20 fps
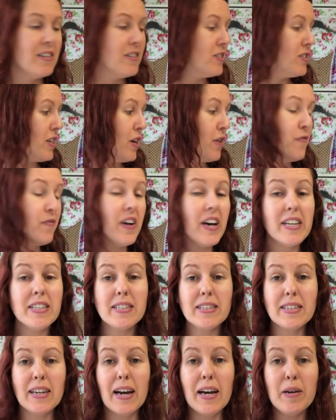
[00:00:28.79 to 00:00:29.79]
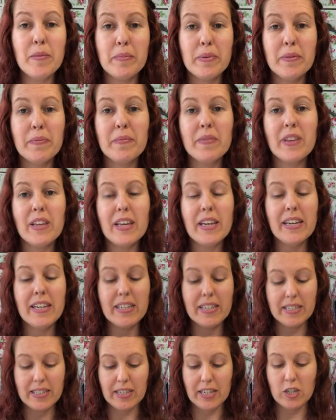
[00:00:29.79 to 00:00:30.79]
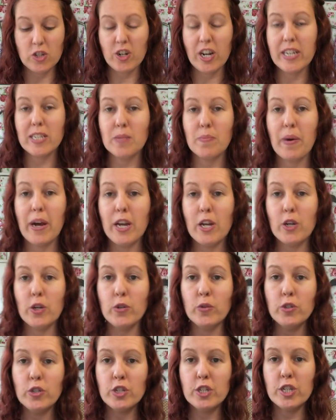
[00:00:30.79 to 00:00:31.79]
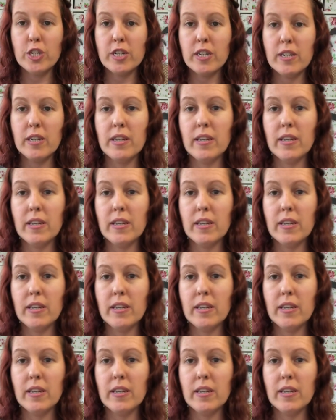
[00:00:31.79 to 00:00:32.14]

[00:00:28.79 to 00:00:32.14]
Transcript: So first up is a dress by Louche,